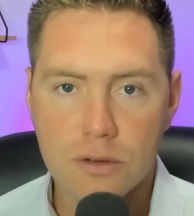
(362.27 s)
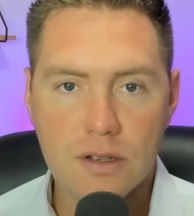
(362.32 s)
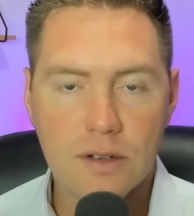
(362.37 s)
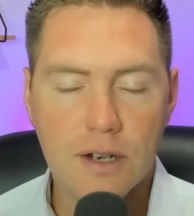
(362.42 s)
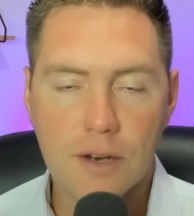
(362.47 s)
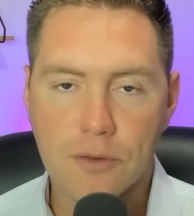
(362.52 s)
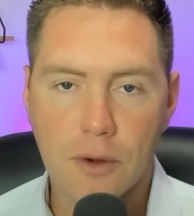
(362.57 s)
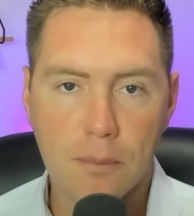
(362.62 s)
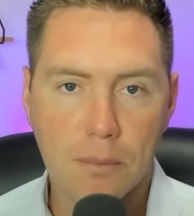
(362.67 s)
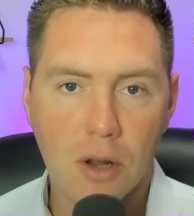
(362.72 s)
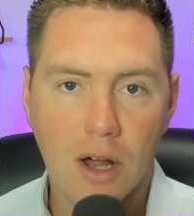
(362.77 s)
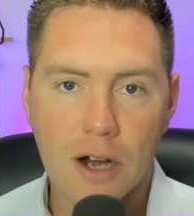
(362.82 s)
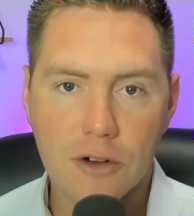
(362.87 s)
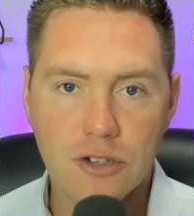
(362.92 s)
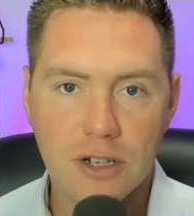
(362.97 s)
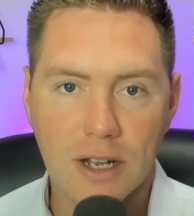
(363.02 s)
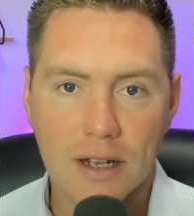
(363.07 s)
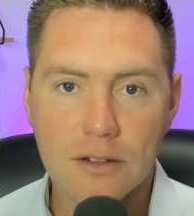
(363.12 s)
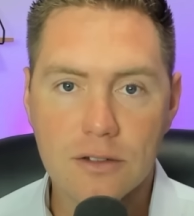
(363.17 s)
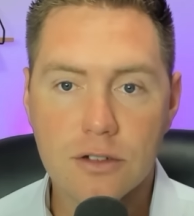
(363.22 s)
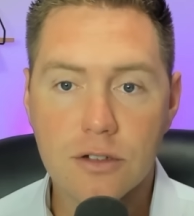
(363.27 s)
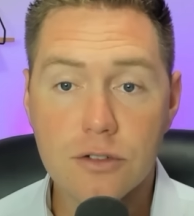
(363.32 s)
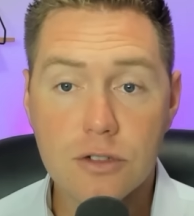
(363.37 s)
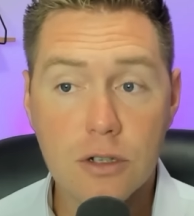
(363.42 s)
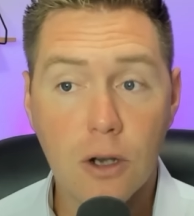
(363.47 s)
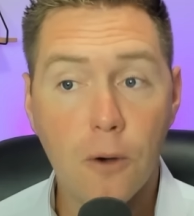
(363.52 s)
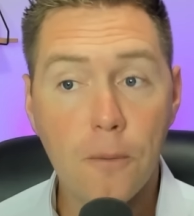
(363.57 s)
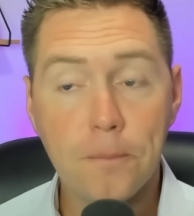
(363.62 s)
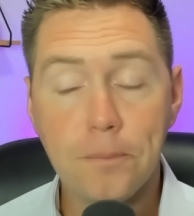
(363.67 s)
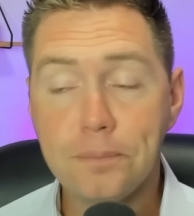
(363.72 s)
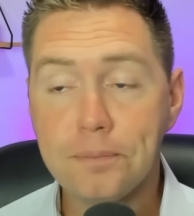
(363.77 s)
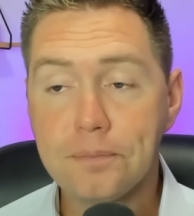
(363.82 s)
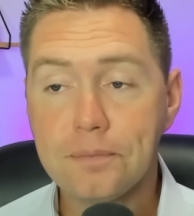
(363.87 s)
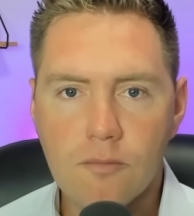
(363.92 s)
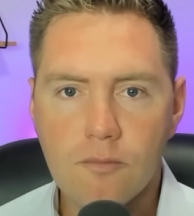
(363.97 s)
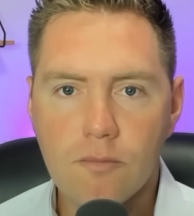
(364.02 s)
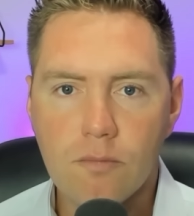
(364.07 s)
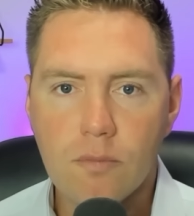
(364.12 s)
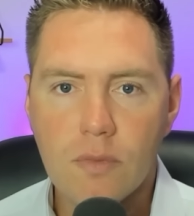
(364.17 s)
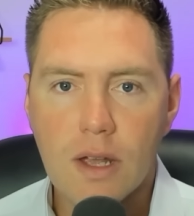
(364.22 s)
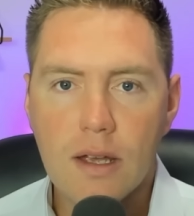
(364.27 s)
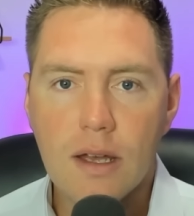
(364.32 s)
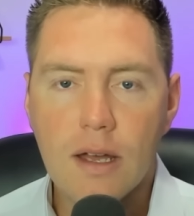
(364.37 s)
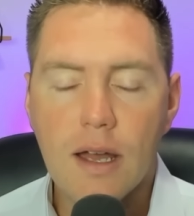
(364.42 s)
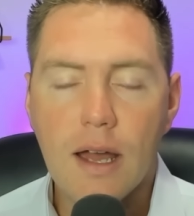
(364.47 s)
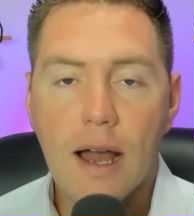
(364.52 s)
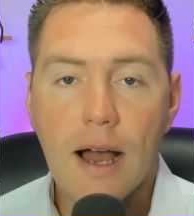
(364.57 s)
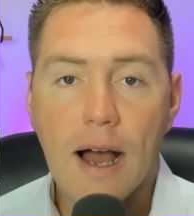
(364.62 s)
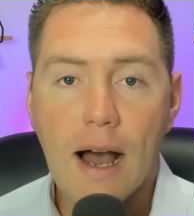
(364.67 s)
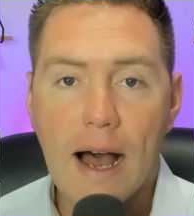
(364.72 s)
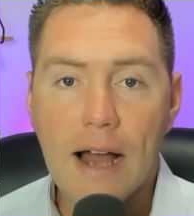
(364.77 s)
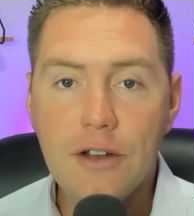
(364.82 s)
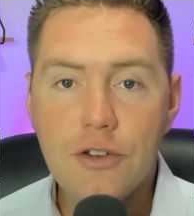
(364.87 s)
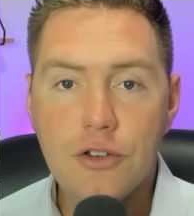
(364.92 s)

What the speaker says: of different blockchains. So I